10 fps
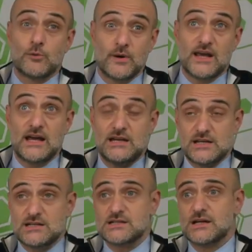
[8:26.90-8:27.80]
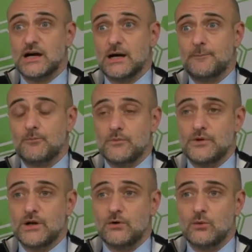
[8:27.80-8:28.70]
Brigade is,
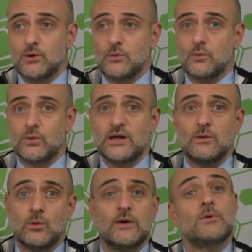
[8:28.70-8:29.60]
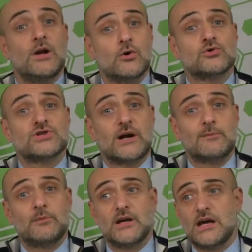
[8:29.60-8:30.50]
when we launched
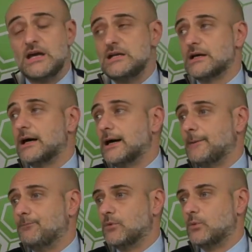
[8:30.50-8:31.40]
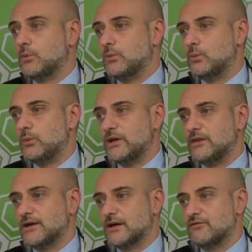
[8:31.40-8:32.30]
Armored Brigade
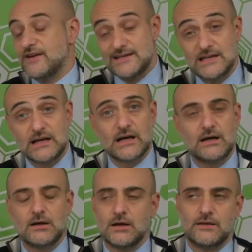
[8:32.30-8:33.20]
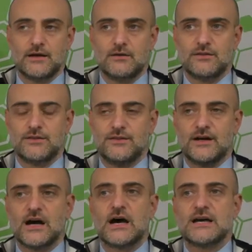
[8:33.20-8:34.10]
with Veitika, the
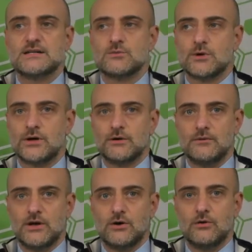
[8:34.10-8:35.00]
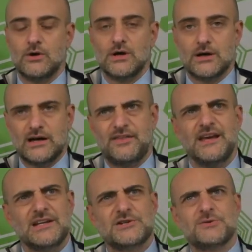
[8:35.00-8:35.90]
guys were, I
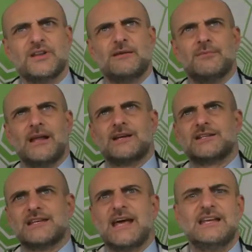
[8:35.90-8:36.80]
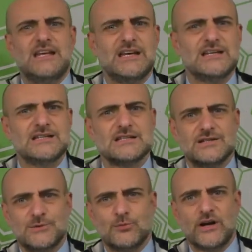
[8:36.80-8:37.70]
think it took them like 10 years
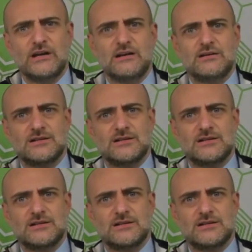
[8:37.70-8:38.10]
to bring